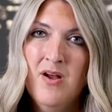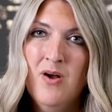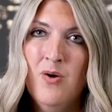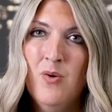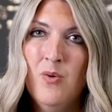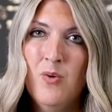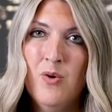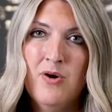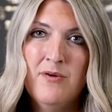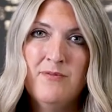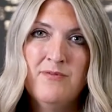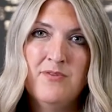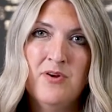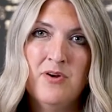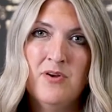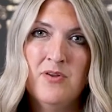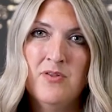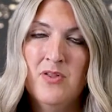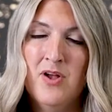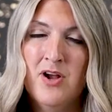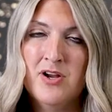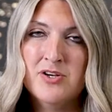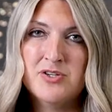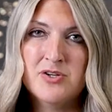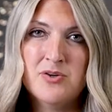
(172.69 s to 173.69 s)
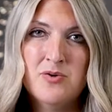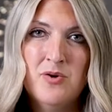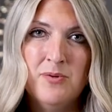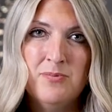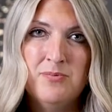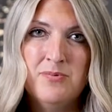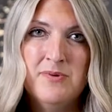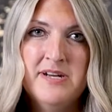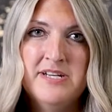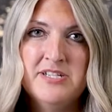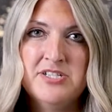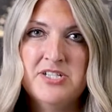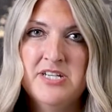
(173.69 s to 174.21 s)
Or if you're a larger
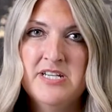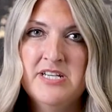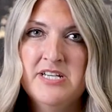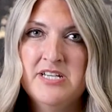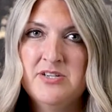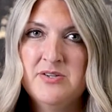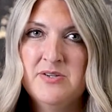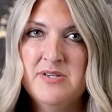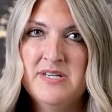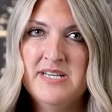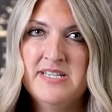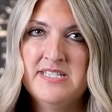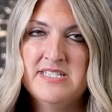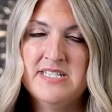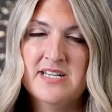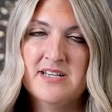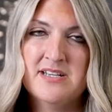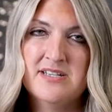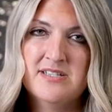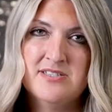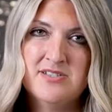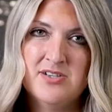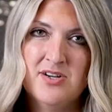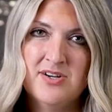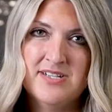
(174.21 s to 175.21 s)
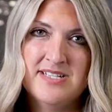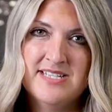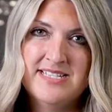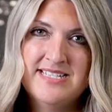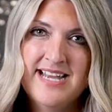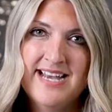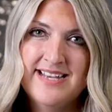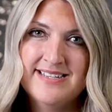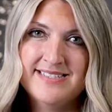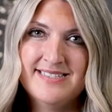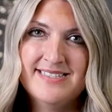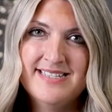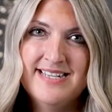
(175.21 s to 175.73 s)
corporation and you need to start to
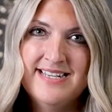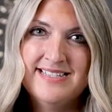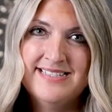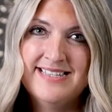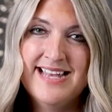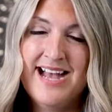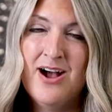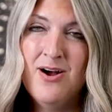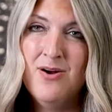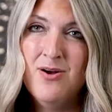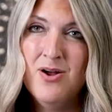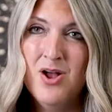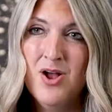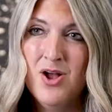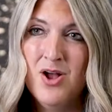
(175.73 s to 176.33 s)
test things out,